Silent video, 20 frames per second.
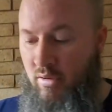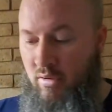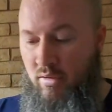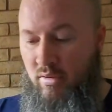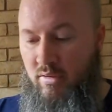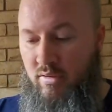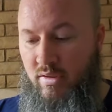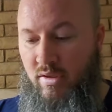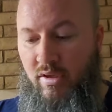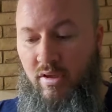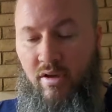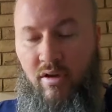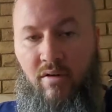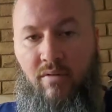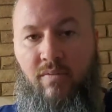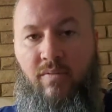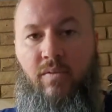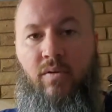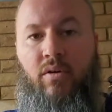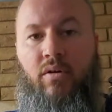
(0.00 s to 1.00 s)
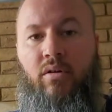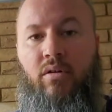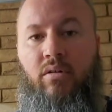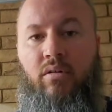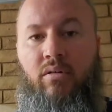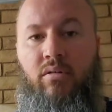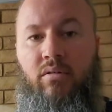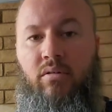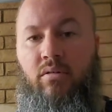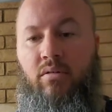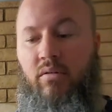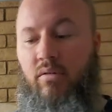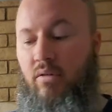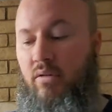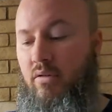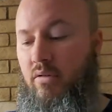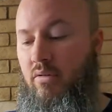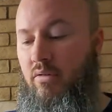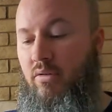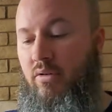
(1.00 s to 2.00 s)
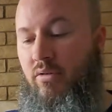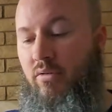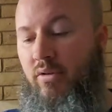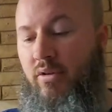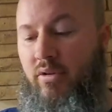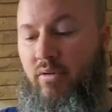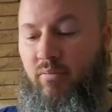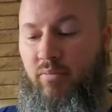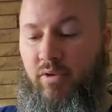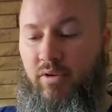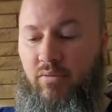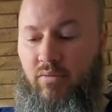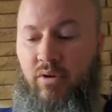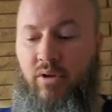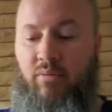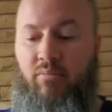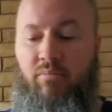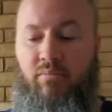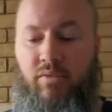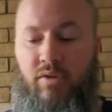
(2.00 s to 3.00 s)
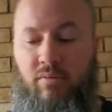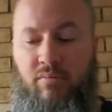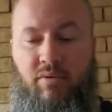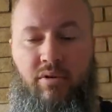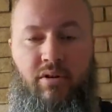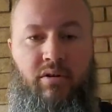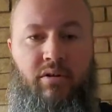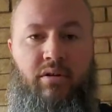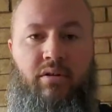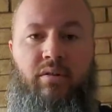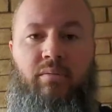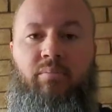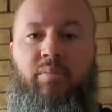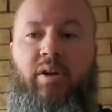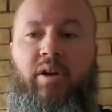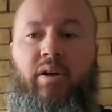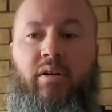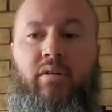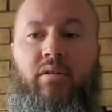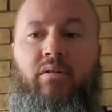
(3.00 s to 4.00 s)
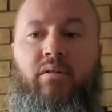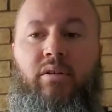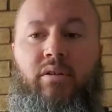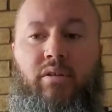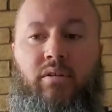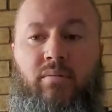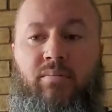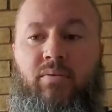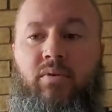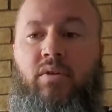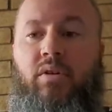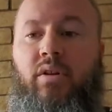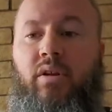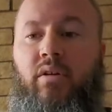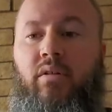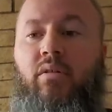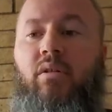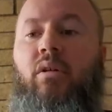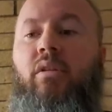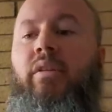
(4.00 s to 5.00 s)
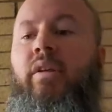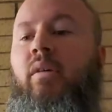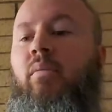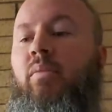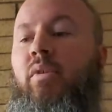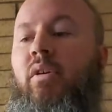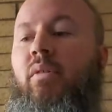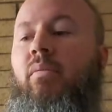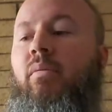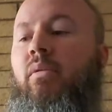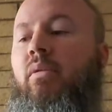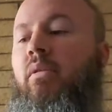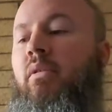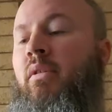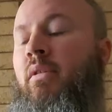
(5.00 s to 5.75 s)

See how far or close you need to be away depending on the pattern that is put down on that paper.